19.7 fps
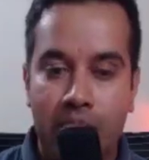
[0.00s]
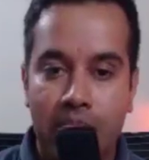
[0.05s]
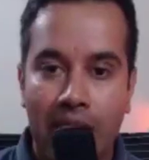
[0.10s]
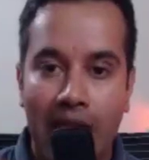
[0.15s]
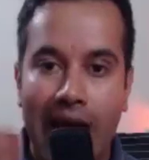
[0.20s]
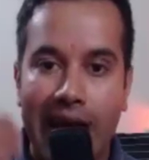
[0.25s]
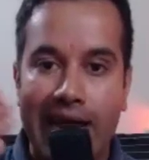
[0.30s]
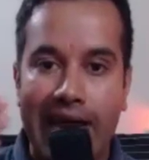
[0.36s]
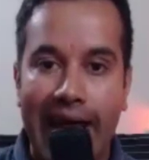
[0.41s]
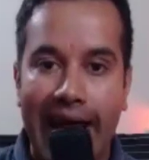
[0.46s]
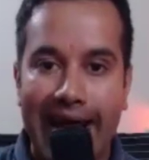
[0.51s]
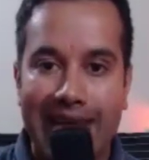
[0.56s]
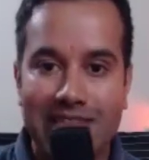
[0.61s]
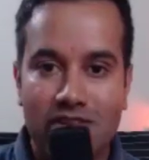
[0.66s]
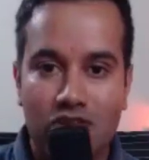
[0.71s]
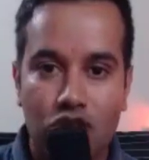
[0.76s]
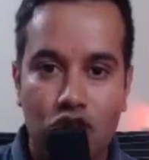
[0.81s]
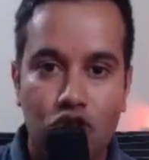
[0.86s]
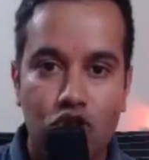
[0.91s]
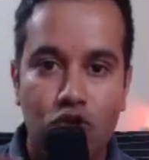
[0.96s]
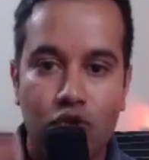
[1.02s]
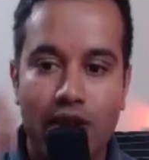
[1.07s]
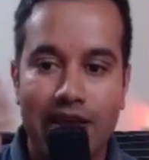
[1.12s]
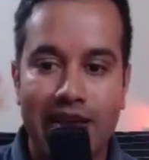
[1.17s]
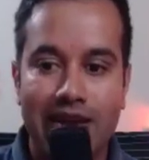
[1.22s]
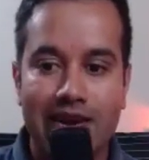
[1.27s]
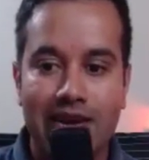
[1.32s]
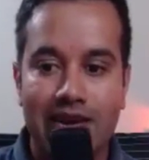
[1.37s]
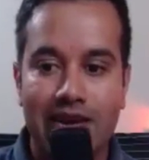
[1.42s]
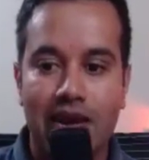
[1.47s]
And as you're doing
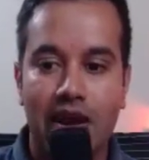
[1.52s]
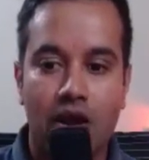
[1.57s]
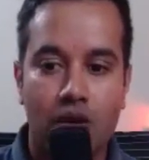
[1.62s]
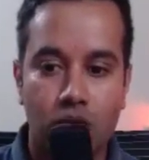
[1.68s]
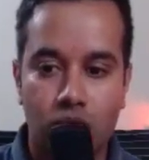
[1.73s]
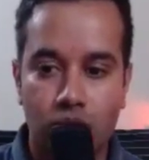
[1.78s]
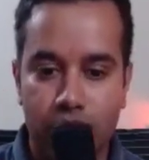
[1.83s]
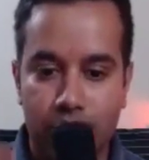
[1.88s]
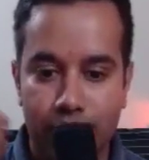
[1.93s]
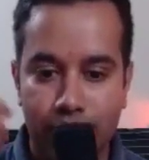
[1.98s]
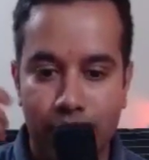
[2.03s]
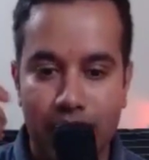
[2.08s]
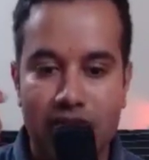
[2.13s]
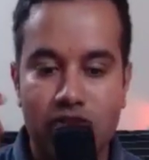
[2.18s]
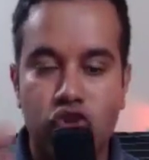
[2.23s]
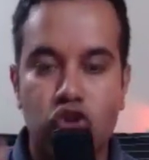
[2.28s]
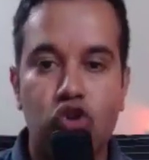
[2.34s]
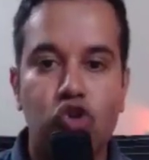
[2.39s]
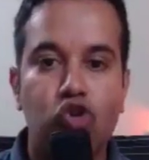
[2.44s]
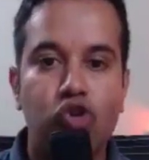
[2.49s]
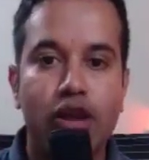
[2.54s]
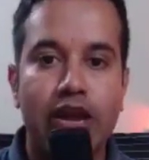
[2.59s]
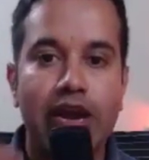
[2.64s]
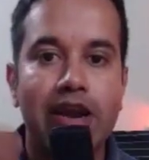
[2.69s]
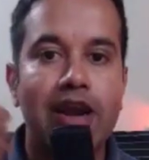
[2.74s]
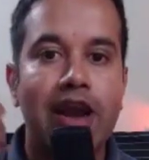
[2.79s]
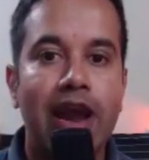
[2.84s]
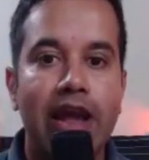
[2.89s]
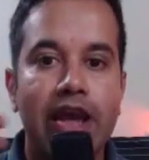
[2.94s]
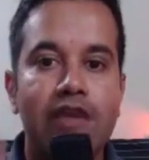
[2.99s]
it now, as you're doing
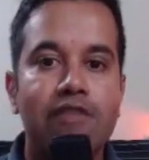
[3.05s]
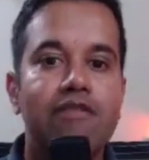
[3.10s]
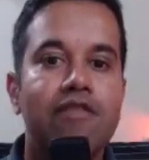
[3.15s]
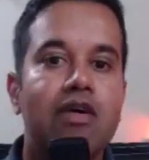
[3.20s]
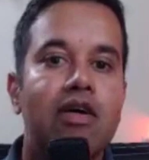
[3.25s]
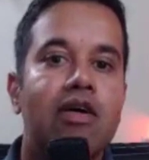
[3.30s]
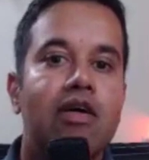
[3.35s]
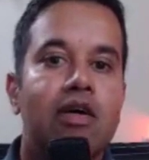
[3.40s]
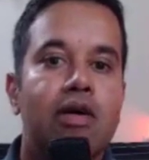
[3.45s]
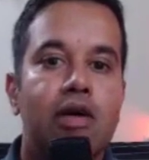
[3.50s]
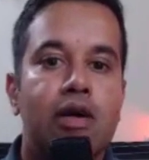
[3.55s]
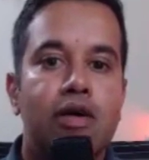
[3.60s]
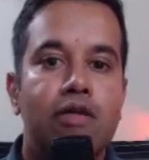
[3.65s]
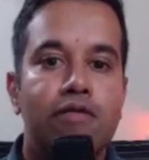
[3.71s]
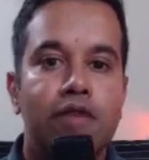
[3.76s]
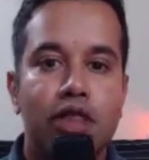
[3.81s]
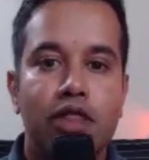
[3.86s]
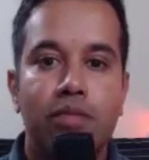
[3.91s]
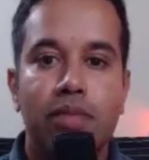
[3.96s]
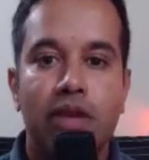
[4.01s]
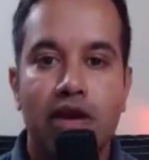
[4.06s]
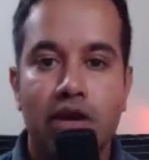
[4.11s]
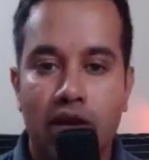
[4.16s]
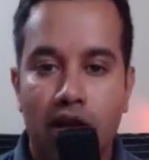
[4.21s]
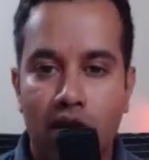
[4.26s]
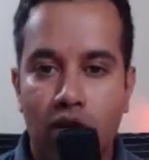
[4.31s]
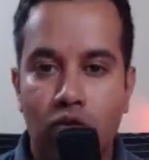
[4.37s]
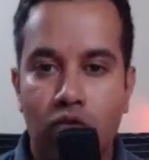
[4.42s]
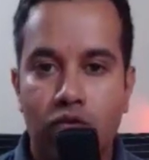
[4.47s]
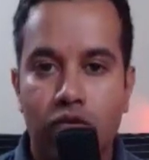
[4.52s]
it live with me
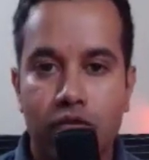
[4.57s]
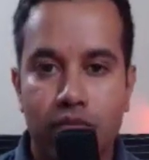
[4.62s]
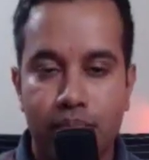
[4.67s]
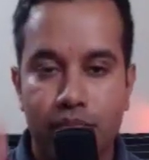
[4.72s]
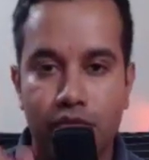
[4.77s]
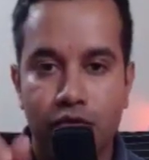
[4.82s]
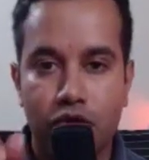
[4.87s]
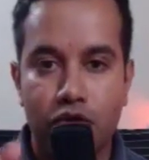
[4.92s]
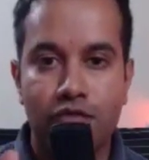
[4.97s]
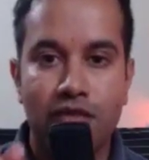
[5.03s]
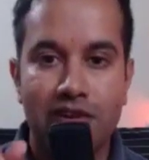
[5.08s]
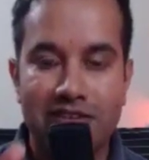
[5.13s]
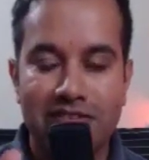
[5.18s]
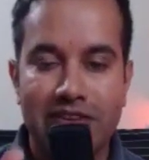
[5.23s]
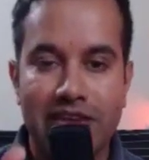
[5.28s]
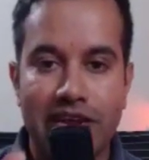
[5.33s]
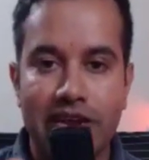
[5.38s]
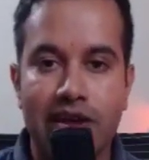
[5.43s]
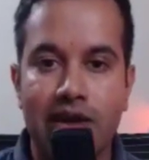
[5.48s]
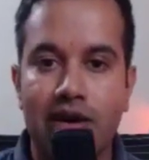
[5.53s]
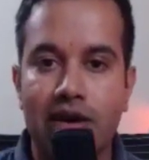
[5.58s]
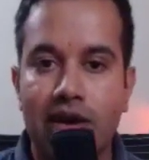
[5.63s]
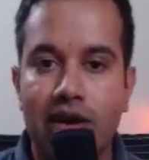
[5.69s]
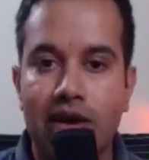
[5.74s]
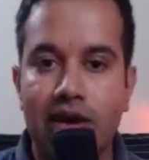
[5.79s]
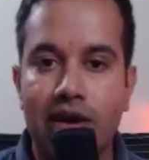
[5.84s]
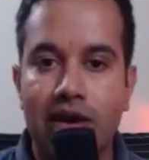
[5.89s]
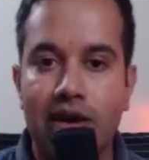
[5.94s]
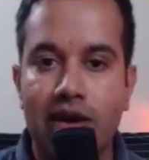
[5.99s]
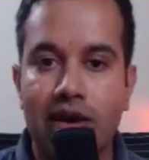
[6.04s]
now, for the first area,
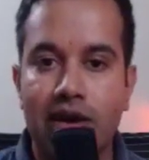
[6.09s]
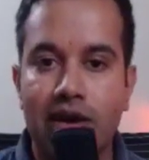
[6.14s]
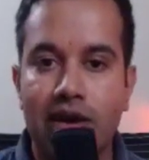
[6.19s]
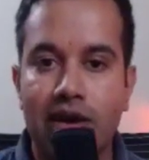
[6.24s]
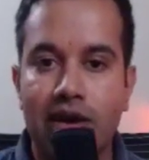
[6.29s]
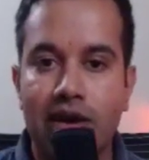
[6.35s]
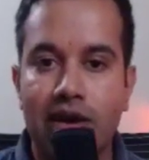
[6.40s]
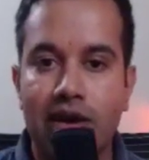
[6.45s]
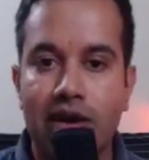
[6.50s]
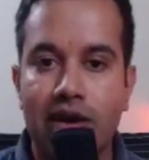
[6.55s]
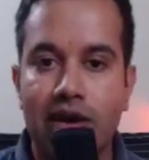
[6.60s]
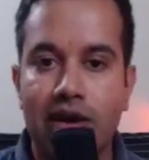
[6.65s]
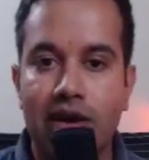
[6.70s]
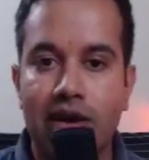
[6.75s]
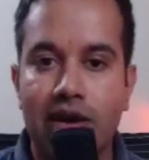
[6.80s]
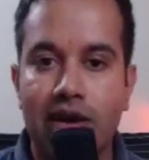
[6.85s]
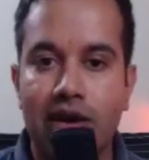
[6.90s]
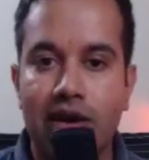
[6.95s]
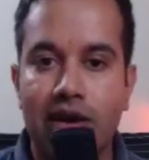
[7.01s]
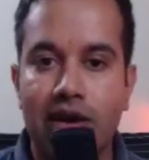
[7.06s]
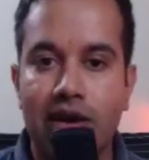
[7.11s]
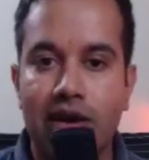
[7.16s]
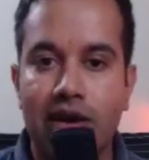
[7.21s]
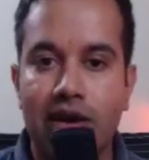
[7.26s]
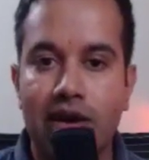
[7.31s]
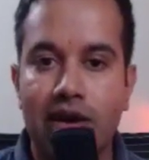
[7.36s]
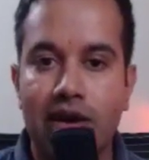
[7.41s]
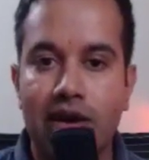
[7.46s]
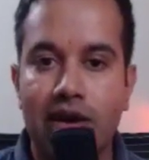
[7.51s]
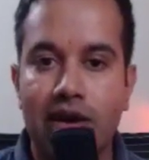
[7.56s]
let's not focus on everything,
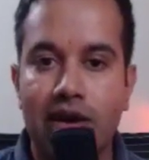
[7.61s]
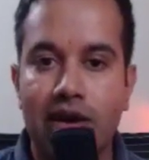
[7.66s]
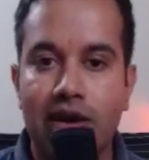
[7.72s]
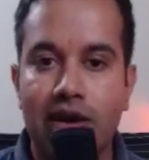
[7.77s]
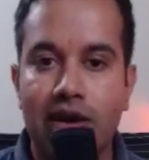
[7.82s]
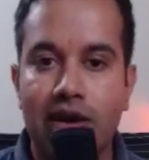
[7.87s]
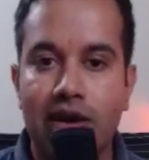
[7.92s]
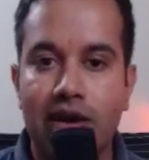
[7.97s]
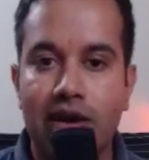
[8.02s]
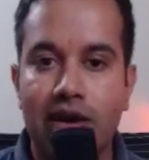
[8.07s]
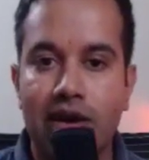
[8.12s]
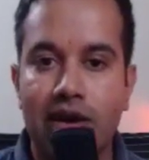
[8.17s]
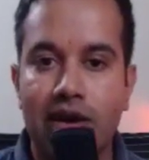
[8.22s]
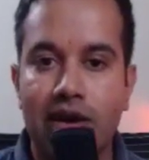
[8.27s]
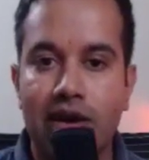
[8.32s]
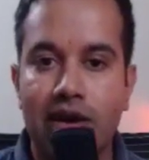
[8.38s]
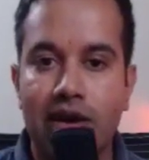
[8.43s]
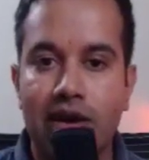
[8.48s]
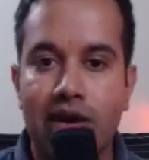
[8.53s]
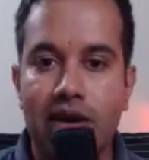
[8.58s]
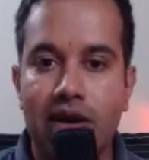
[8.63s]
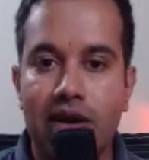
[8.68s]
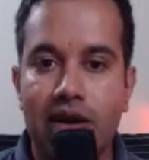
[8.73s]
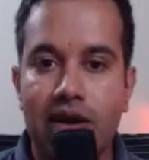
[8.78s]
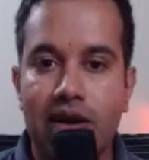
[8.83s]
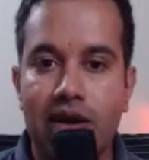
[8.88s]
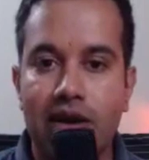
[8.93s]
just focus on that first one. Okay,